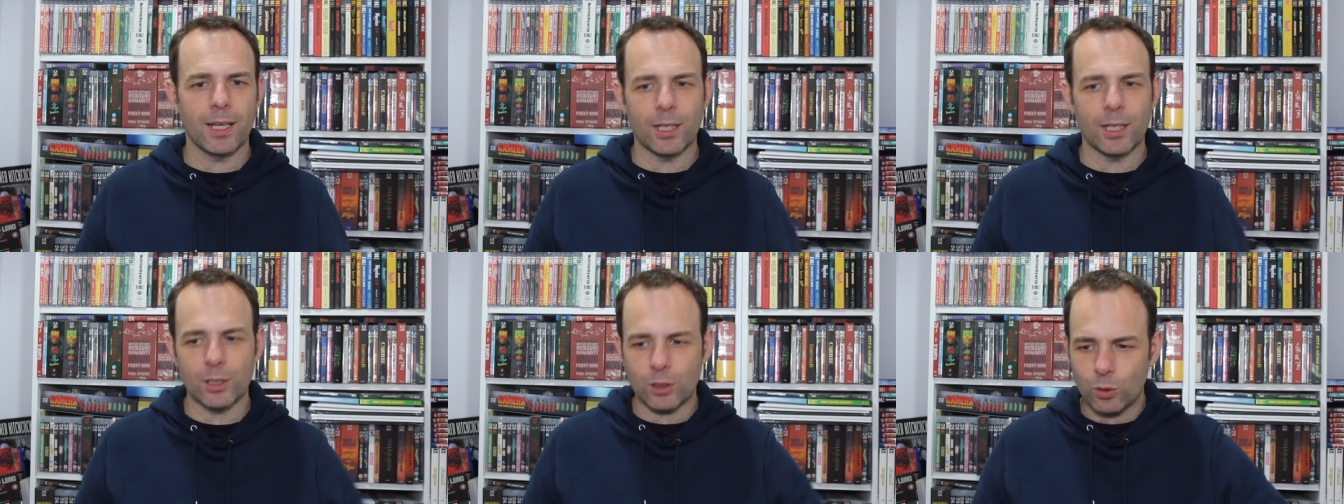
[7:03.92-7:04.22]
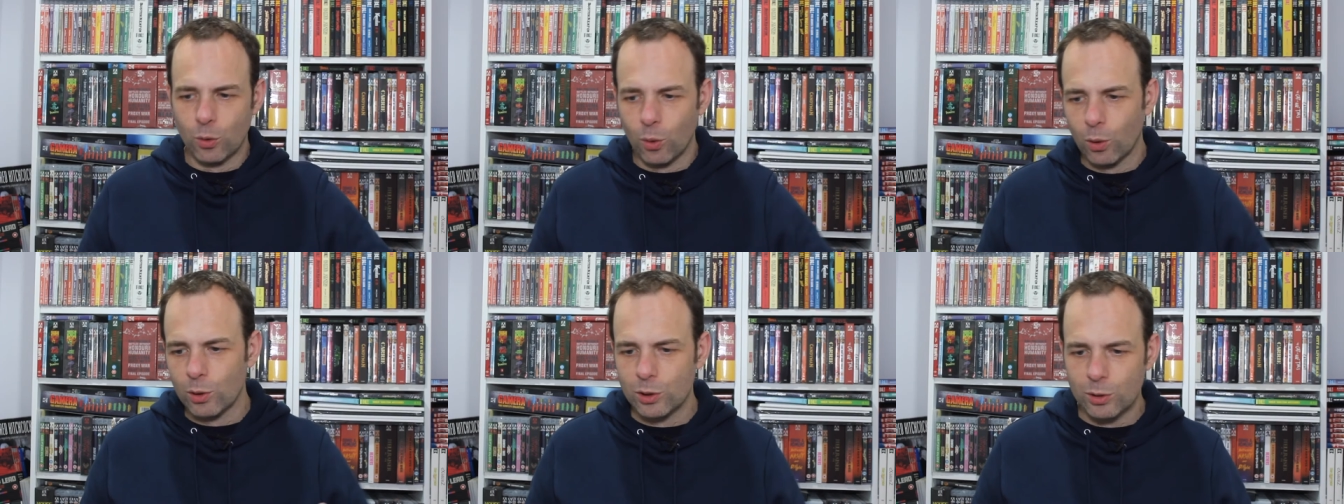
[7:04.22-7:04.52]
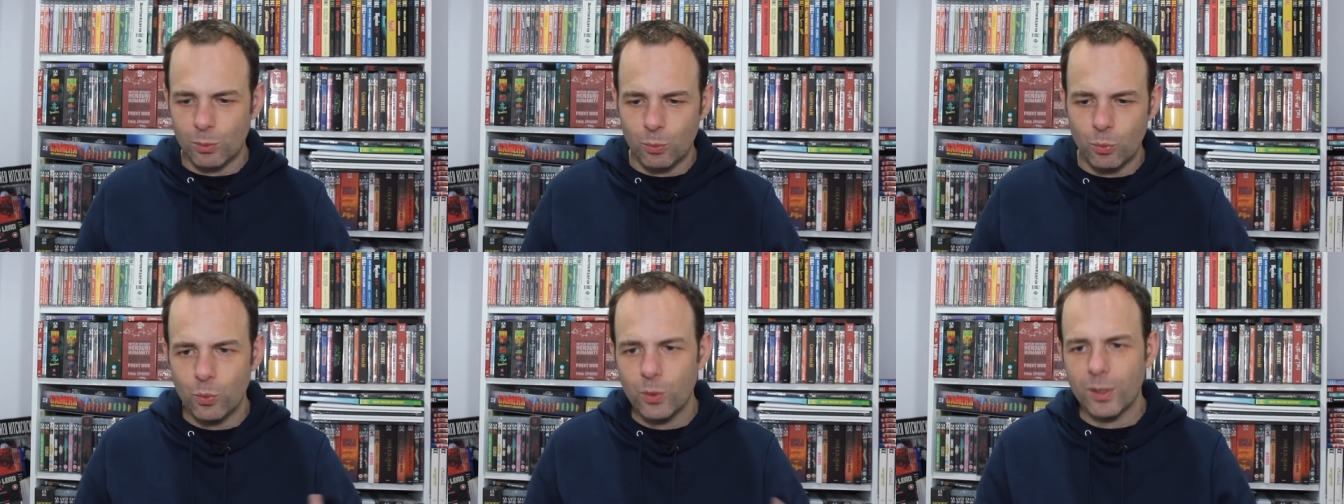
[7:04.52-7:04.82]
It's got
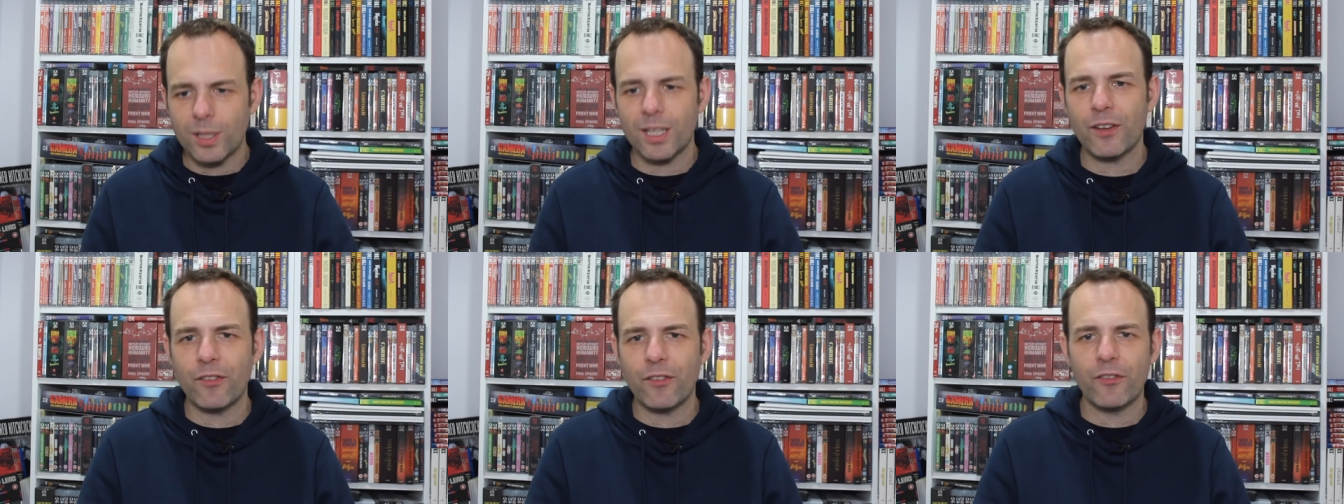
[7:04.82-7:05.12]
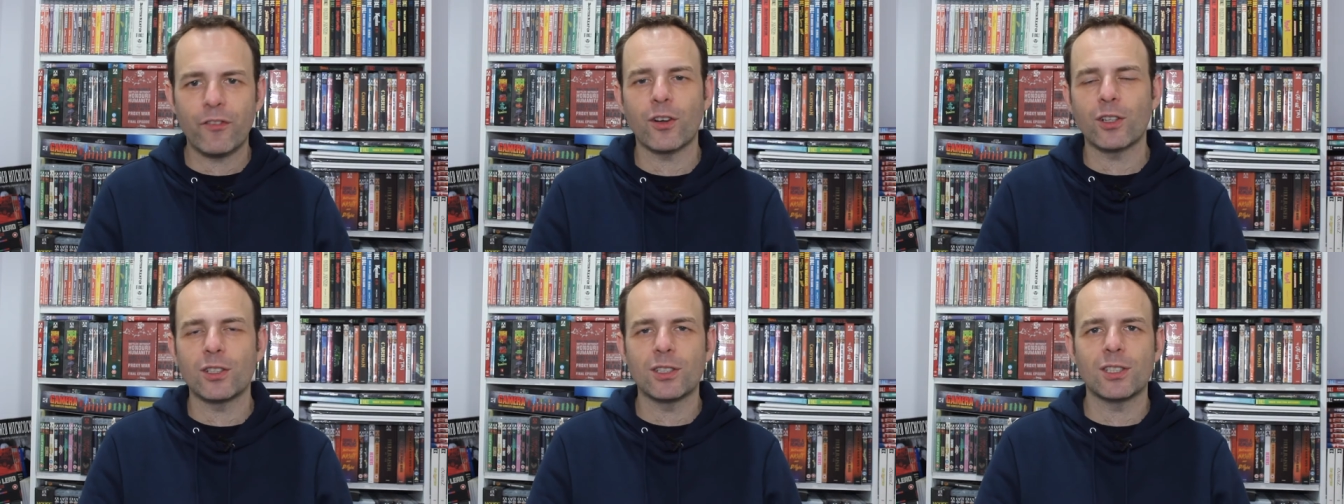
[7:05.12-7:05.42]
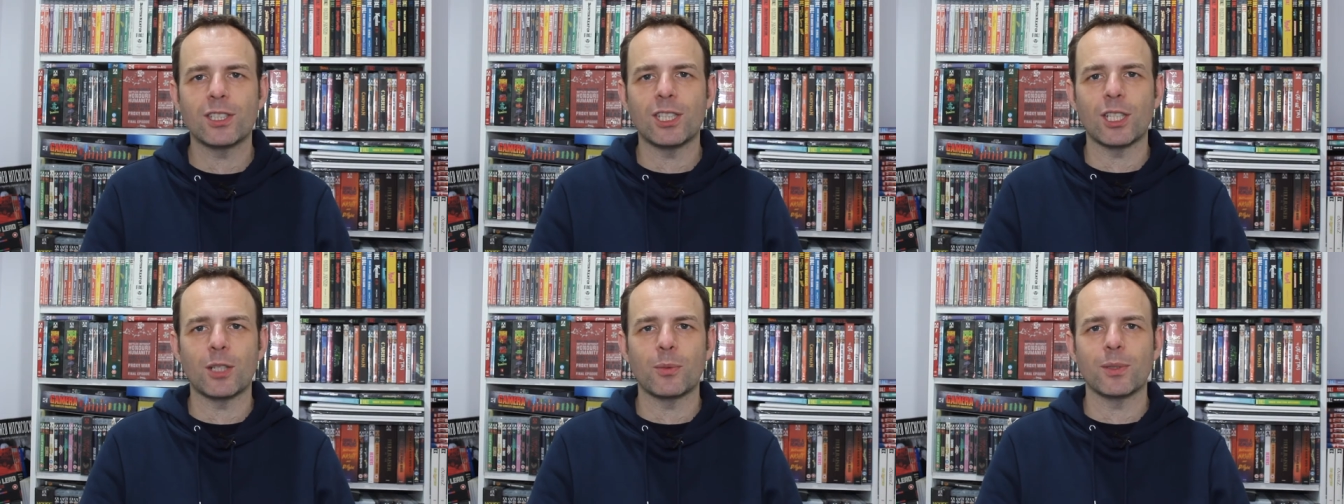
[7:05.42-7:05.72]
some really fun
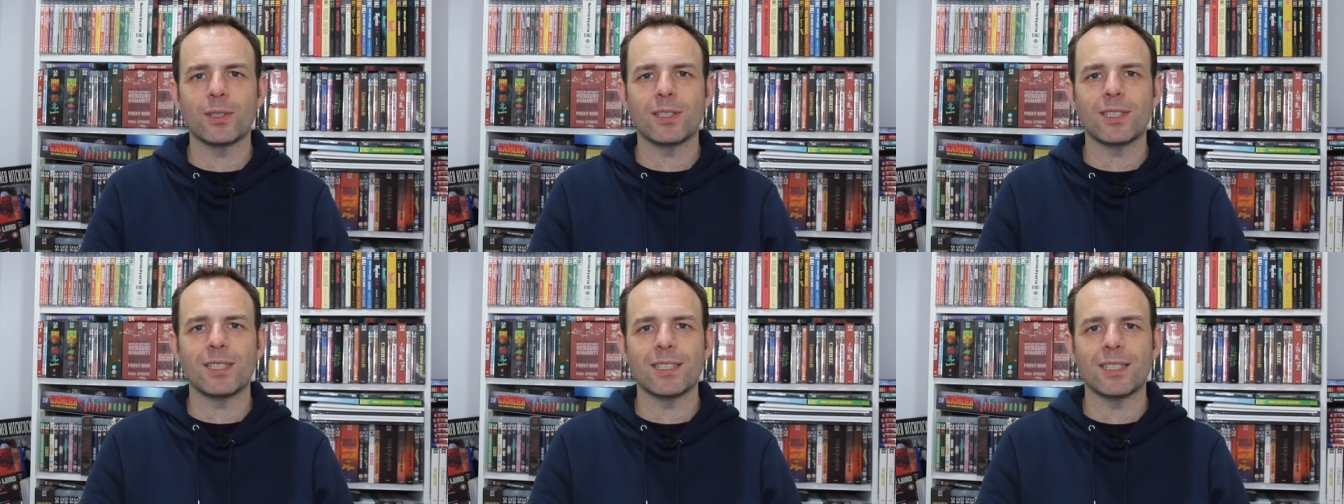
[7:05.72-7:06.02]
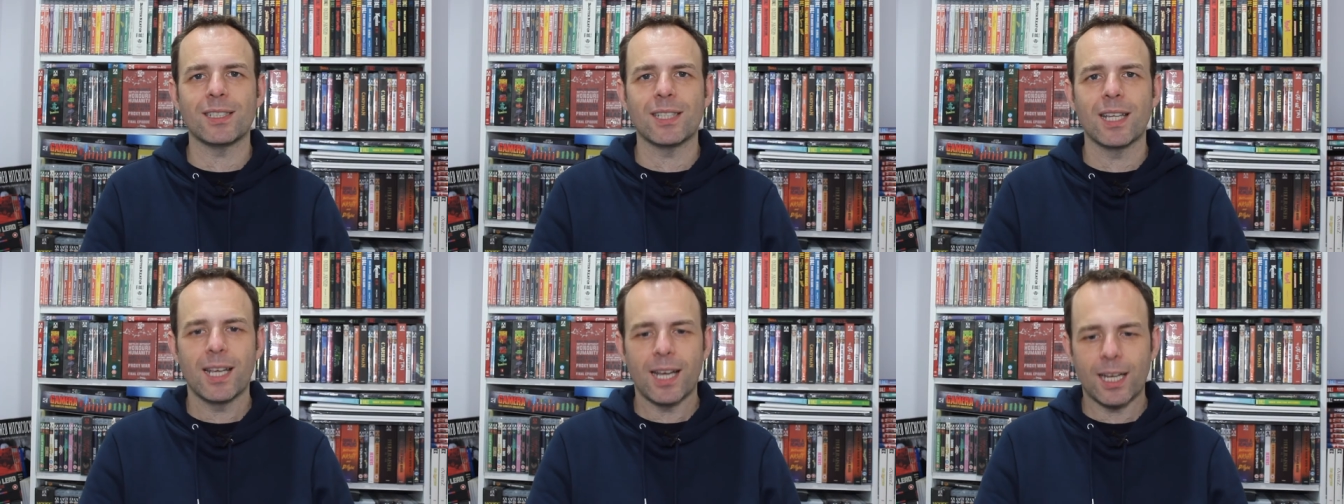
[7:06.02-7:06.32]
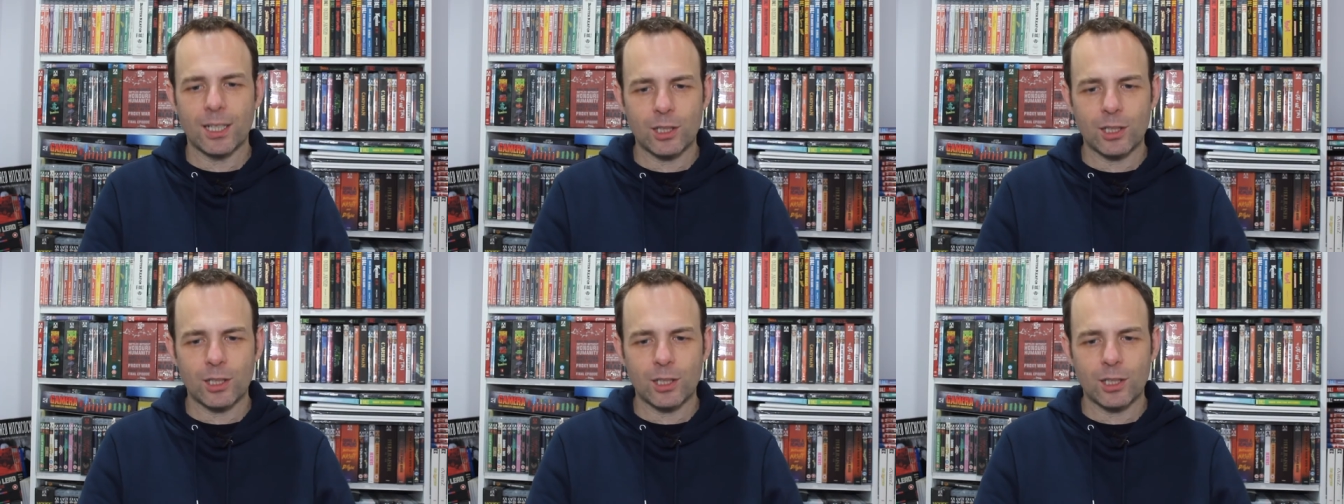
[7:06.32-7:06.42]
sequences,